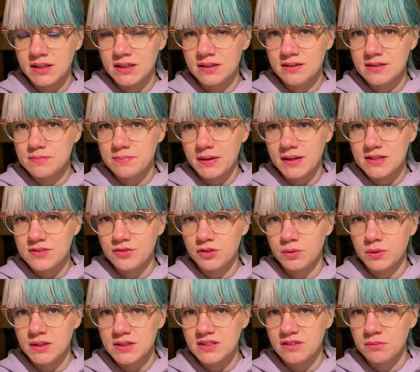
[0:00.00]
these past few
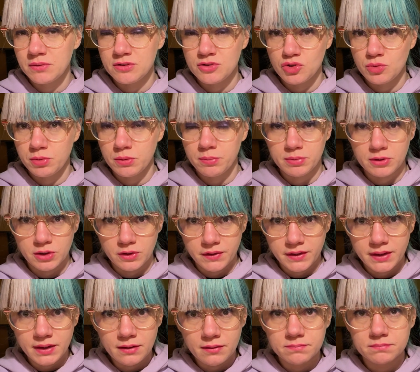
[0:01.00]
weeks have been super blurry,
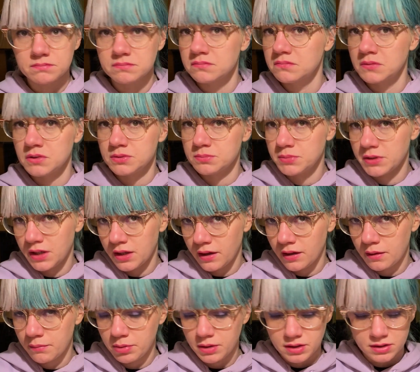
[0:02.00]
but I
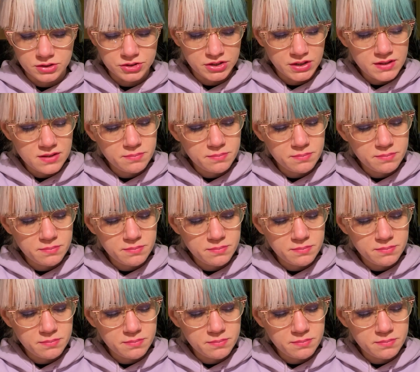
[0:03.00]
apologize.